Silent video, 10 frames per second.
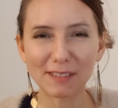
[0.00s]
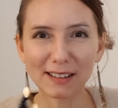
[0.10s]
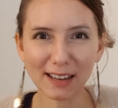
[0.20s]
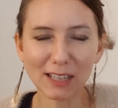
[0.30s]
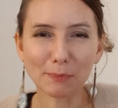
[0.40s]

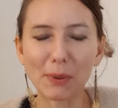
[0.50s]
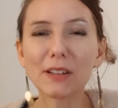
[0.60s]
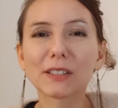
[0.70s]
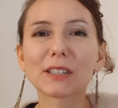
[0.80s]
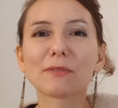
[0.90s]
his
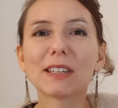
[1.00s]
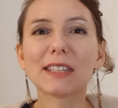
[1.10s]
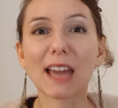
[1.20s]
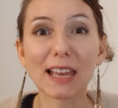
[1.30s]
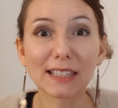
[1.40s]
build is
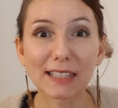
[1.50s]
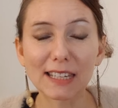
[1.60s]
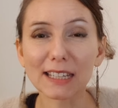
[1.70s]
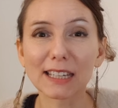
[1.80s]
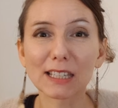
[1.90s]

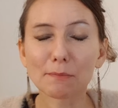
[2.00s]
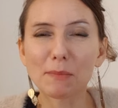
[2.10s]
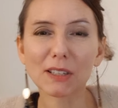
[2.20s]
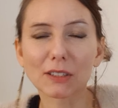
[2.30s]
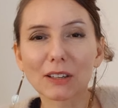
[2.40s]
fantastic, he's
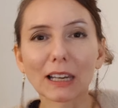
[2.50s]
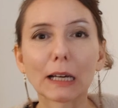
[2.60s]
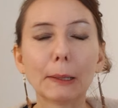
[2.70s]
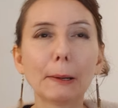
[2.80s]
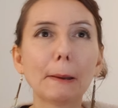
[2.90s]

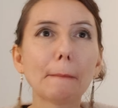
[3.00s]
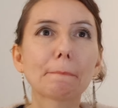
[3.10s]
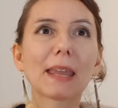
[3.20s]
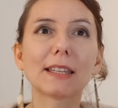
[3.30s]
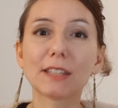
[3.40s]
muscular,
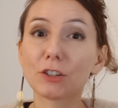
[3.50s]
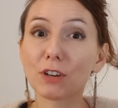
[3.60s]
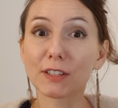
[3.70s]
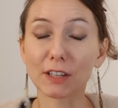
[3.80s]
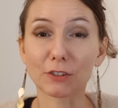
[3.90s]

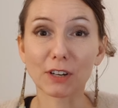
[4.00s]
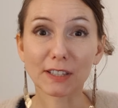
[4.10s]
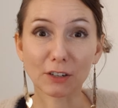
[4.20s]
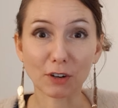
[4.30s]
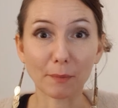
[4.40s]
etc., etc.,
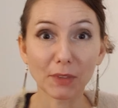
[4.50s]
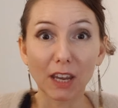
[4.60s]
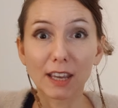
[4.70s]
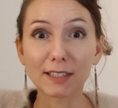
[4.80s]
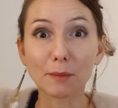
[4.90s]
etc.
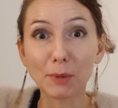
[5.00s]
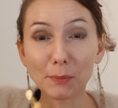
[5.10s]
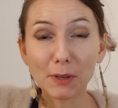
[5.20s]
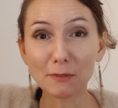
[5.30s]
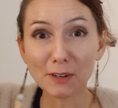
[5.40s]
Some
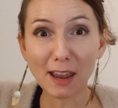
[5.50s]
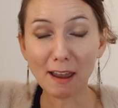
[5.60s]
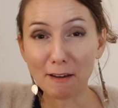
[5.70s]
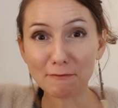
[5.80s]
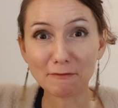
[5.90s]
people even
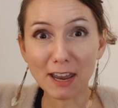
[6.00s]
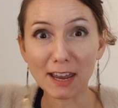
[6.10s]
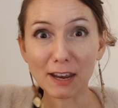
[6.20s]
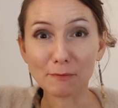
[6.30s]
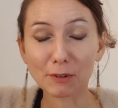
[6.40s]
have
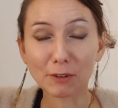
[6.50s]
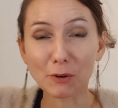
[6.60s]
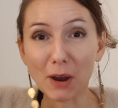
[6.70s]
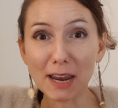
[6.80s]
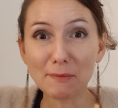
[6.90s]

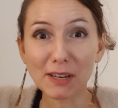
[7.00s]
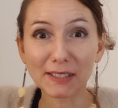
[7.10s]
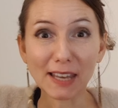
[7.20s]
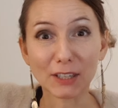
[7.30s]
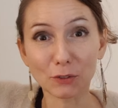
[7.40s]

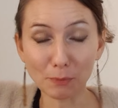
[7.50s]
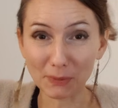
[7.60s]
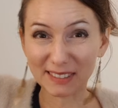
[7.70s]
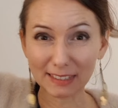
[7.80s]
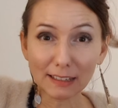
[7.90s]
requirements as
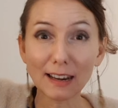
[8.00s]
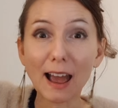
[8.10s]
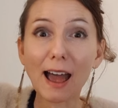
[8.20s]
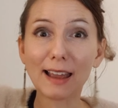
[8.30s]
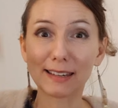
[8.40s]
to particular
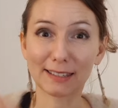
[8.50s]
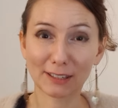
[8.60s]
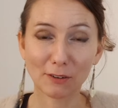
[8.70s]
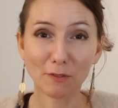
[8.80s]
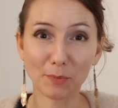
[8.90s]
height
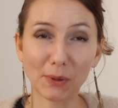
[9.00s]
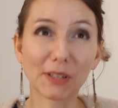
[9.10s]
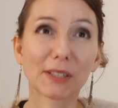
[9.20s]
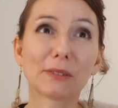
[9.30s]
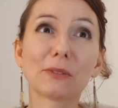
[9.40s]
of a
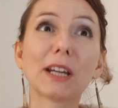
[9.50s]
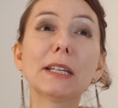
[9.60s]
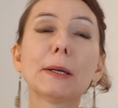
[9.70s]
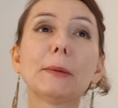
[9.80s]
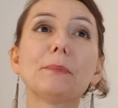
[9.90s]
person, right?